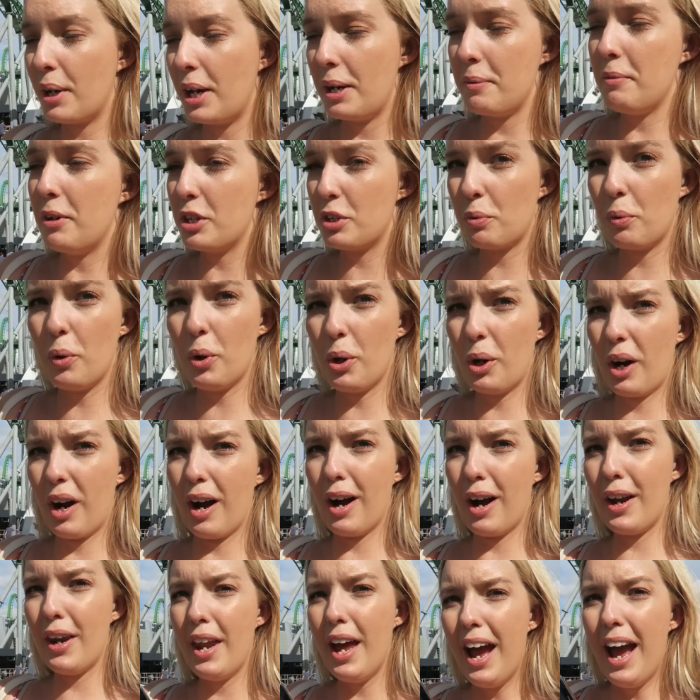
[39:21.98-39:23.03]
pretty much walk
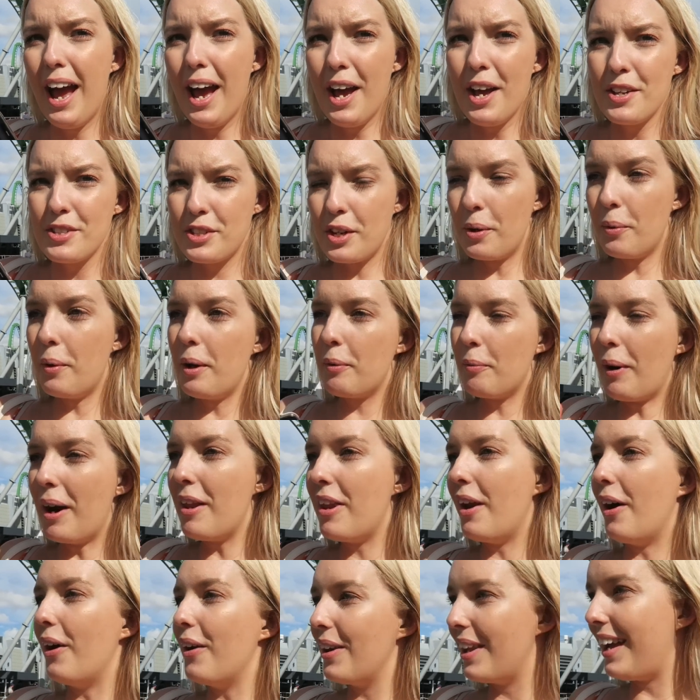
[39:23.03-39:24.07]
on. So we went
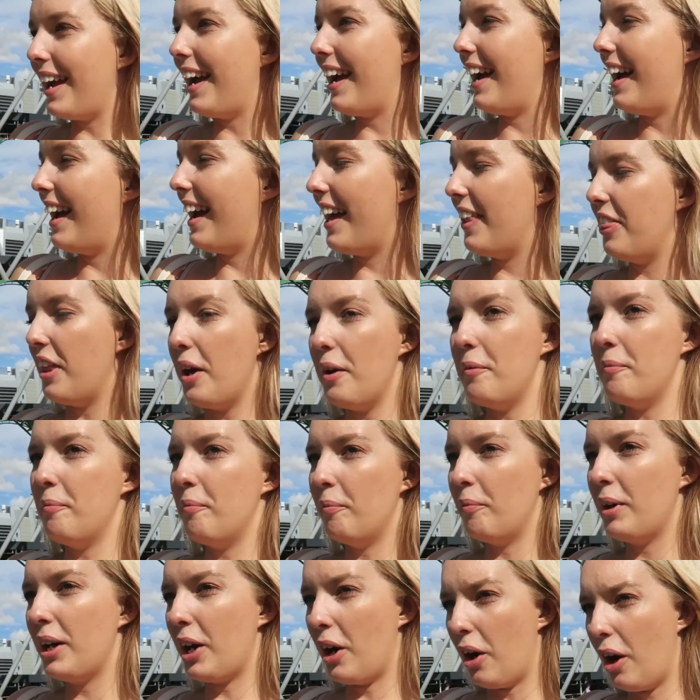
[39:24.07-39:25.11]
on it and then
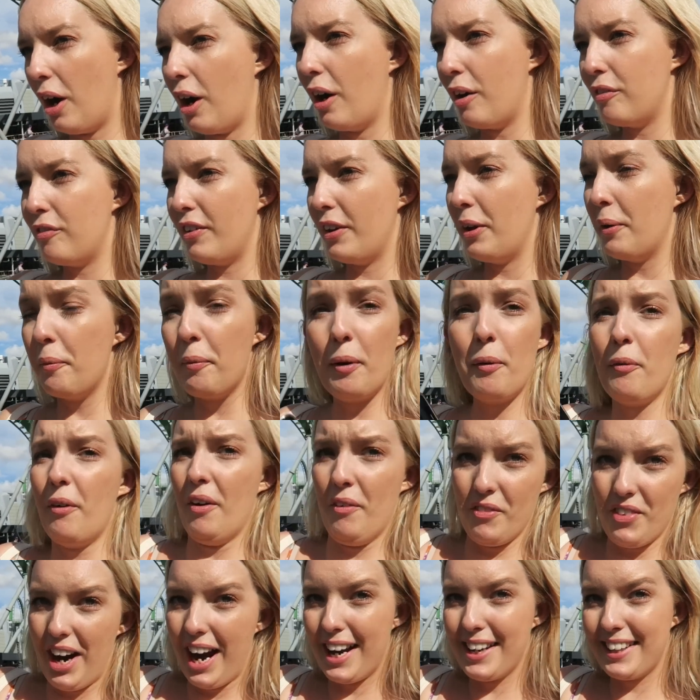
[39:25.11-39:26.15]
we got off and then we
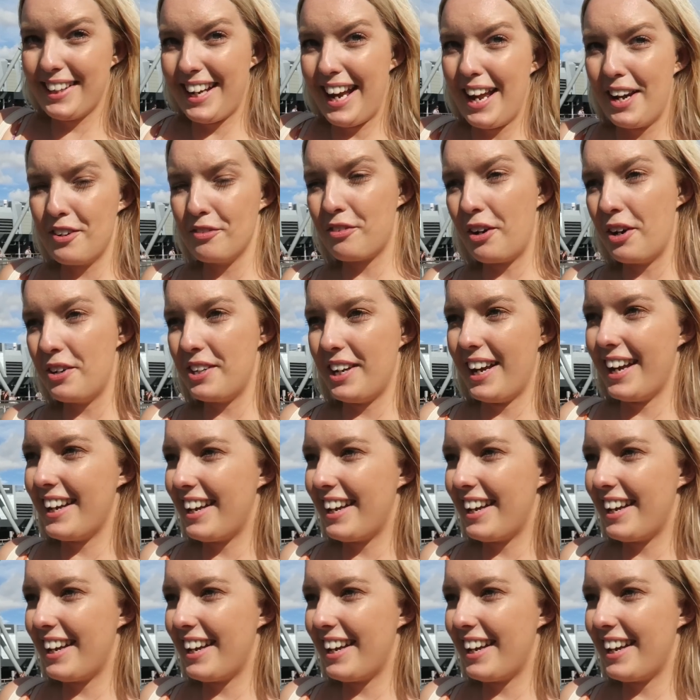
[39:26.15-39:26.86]
went round again and rode it